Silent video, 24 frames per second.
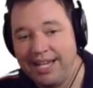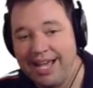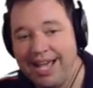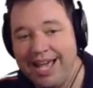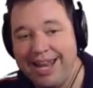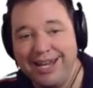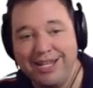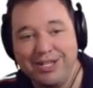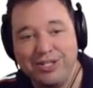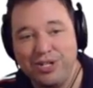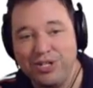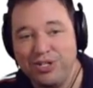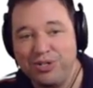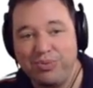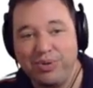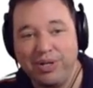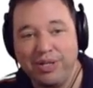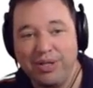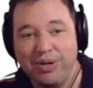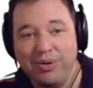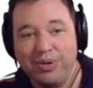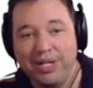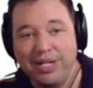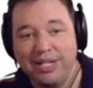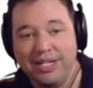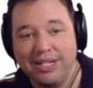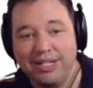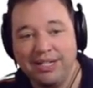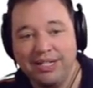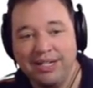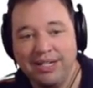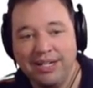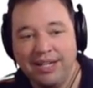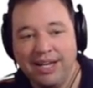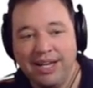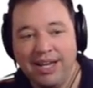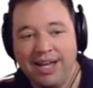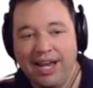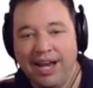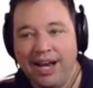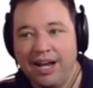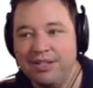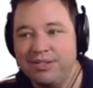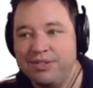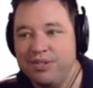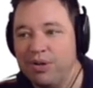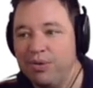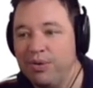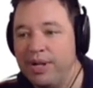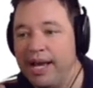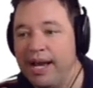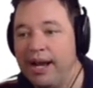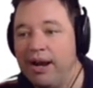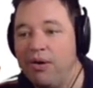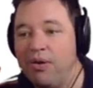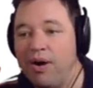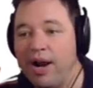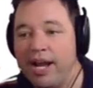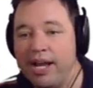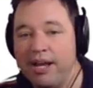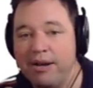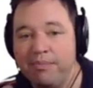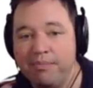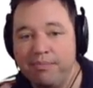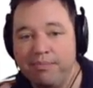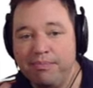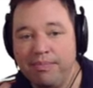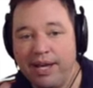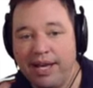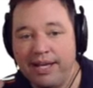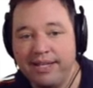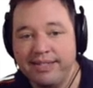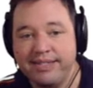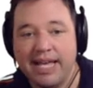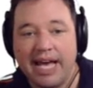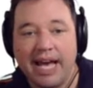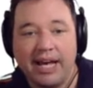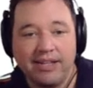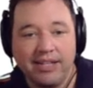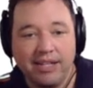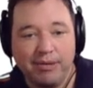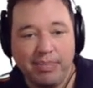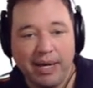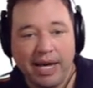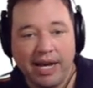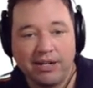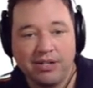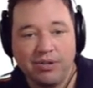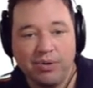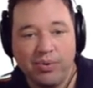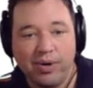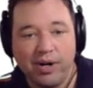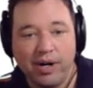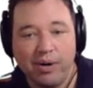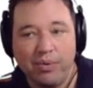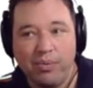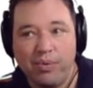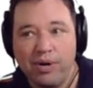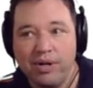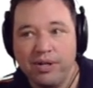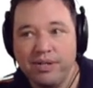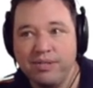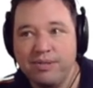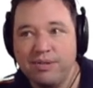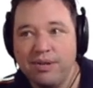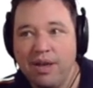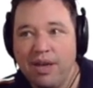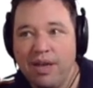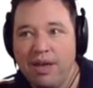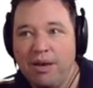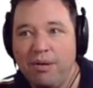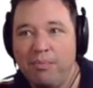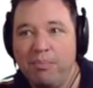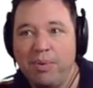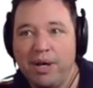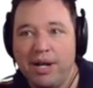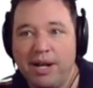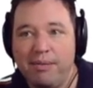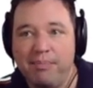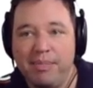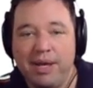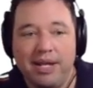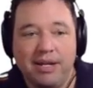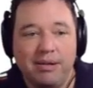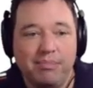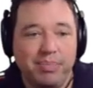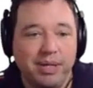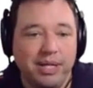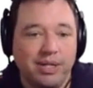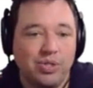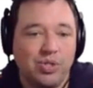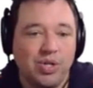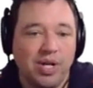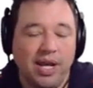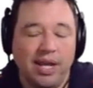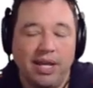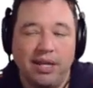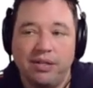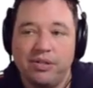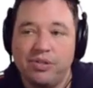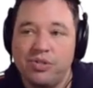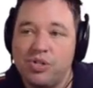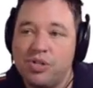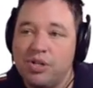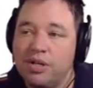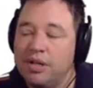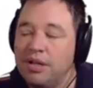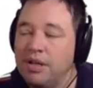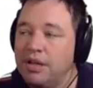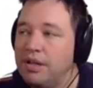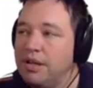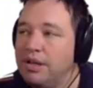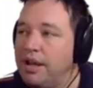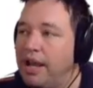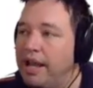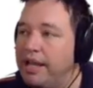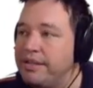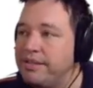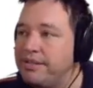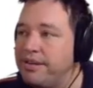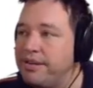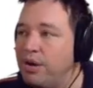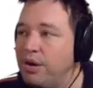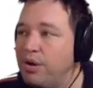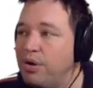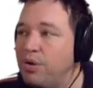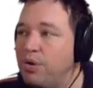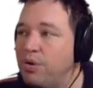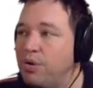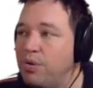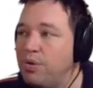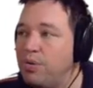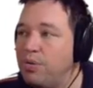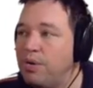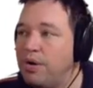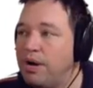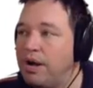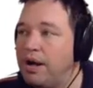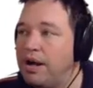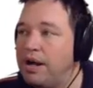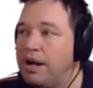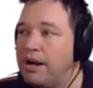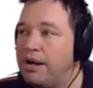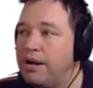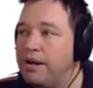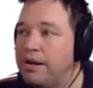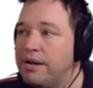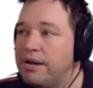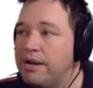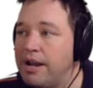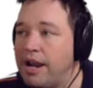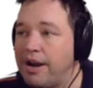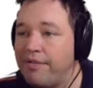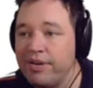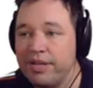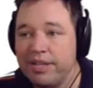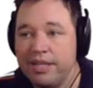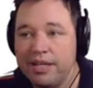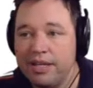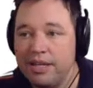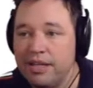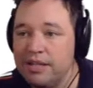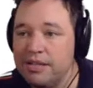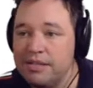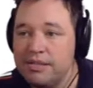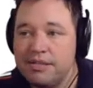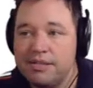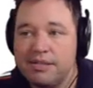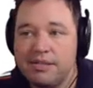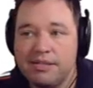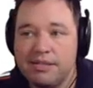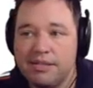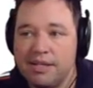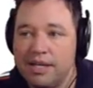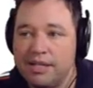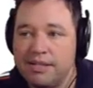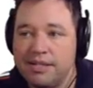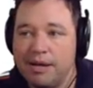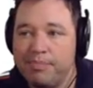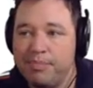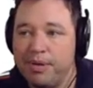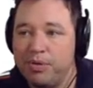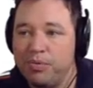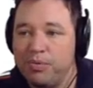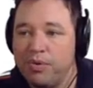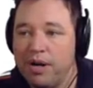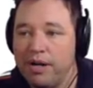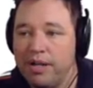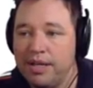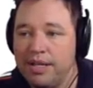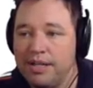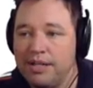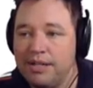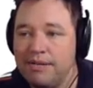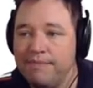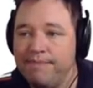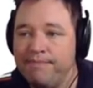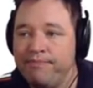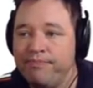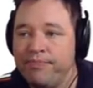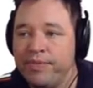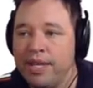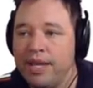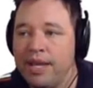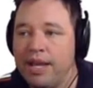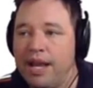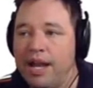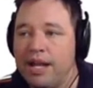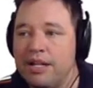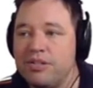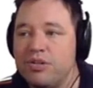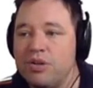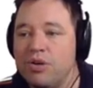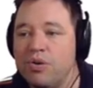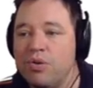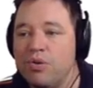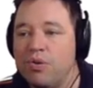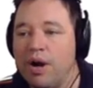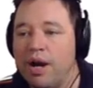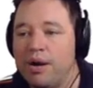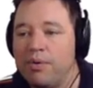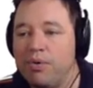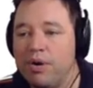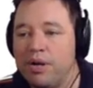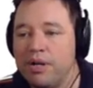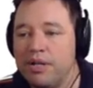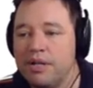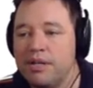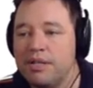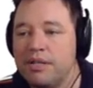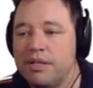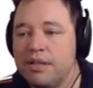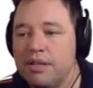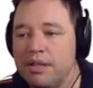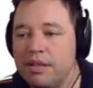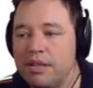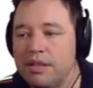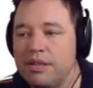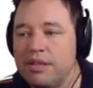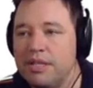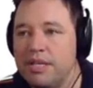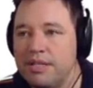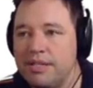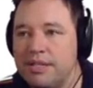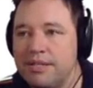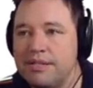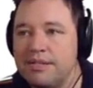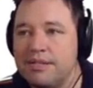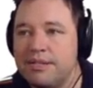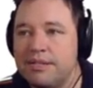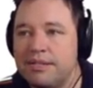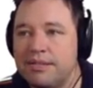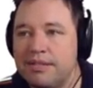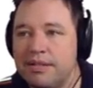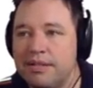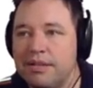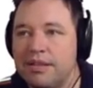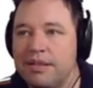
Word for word: and it's just reloading it. And so now I am exactly back to where I was, but I made a big change. And so everything is up and running. And so I want to, this is